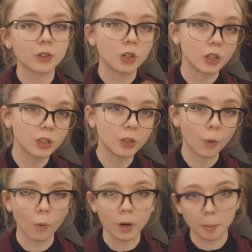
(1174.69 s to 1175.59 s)
good
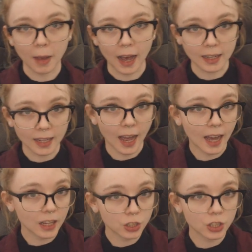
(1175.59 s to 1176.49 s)
or bad
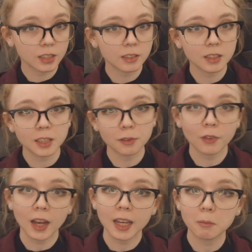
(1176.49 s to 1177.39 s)
actions
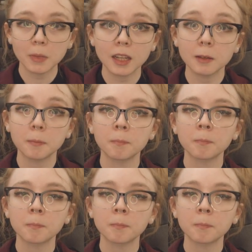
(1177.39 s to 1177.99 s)
define me?